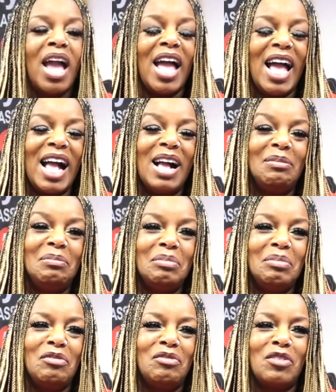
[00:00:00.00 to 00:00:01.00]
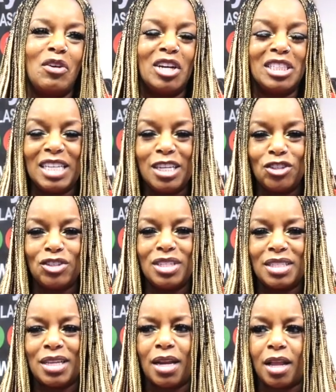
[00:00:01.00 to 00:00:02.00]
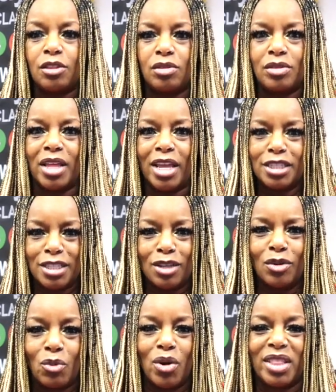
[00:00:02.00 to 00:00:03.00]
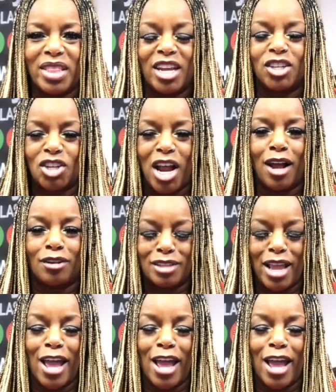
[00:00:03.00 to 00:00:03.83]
um, for a teacher to say that they still want their child